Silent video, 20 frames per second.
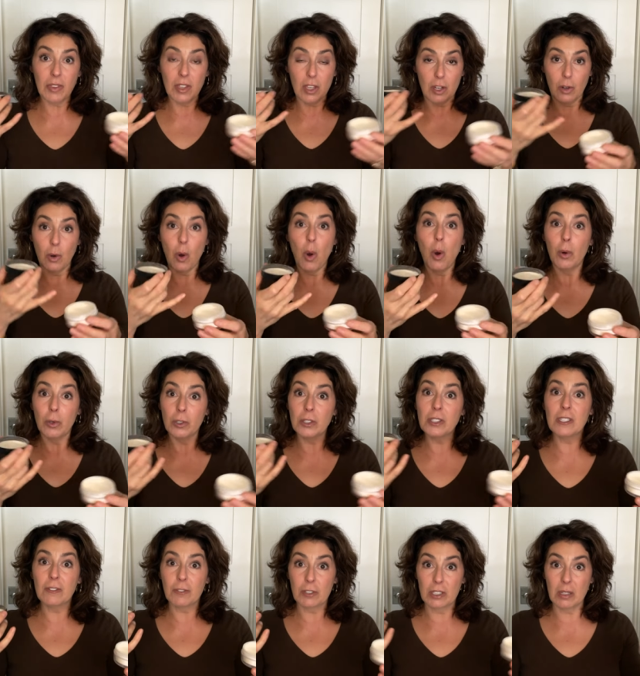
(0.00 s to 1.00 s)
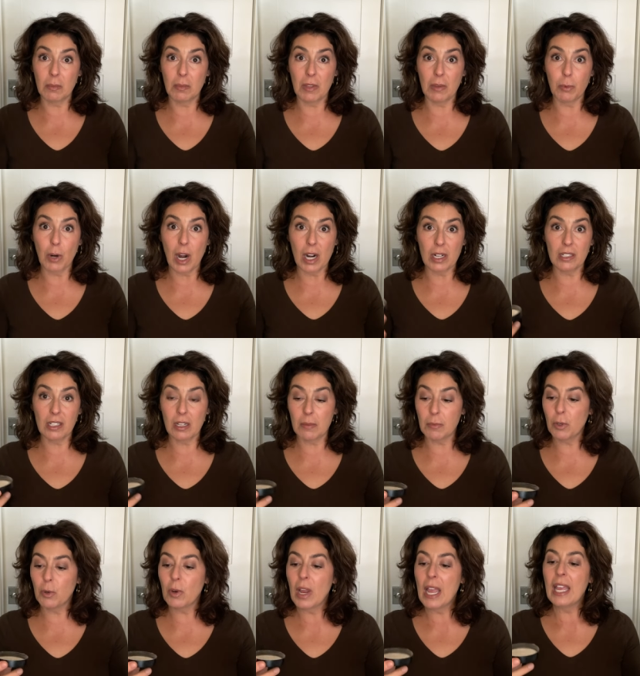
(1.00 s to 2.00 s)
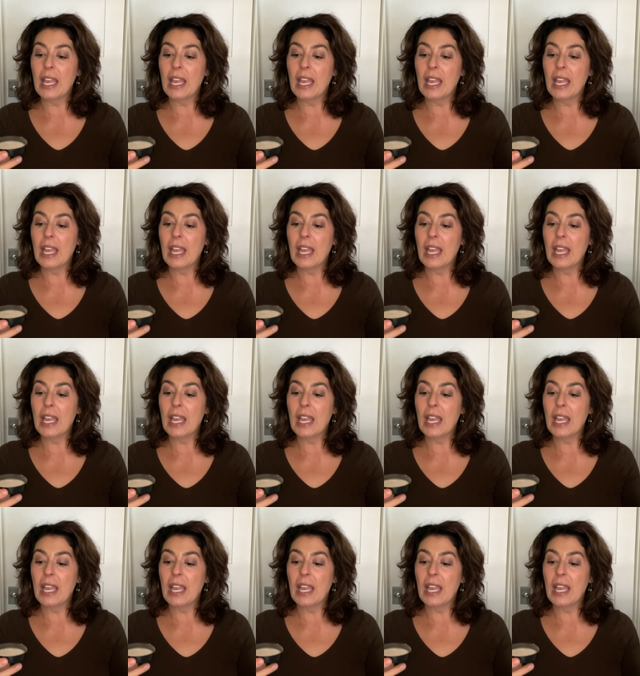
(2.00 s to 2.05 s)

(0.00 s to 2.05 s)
you know, holes for some of the product to come through.